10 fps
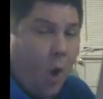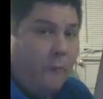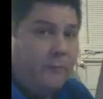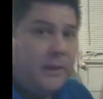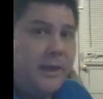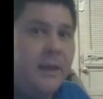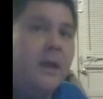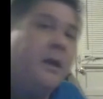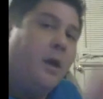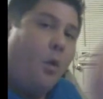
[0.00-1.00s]

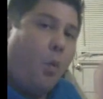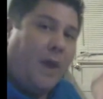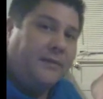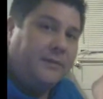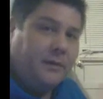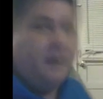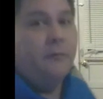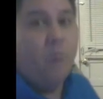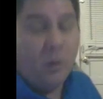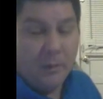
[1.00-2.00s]
hopefully west
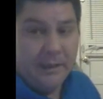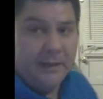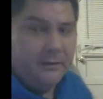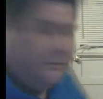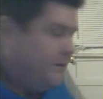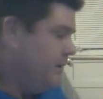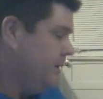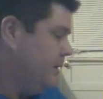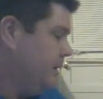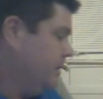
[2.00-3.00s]
of where we live
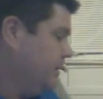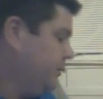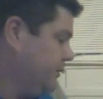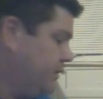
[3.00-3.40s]
to a